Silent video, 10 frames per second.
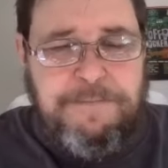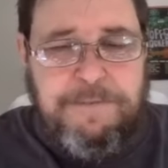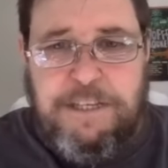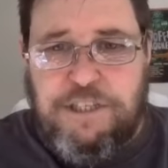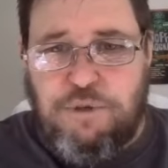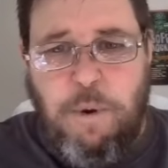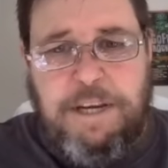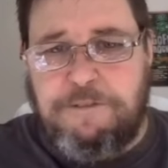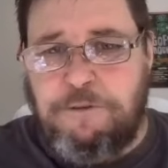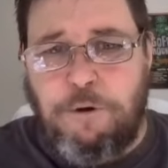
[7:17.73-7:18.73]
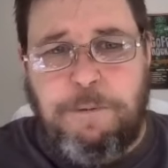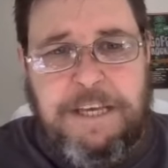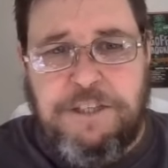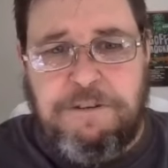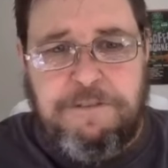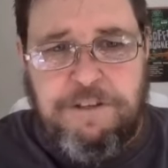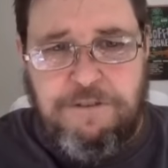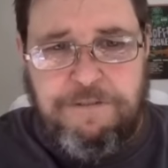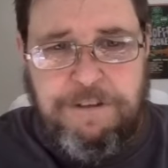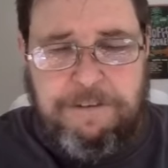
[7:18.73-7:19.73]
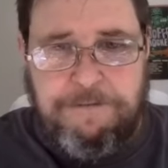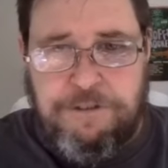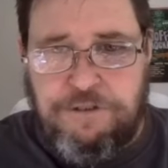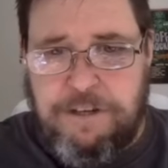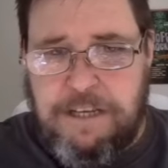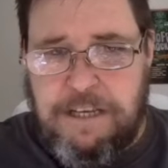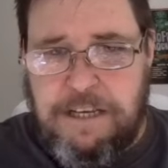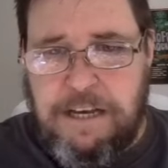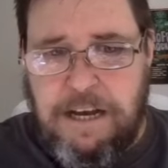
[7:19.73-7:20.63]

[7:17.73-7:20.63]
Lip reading: there's 24 things of infantry.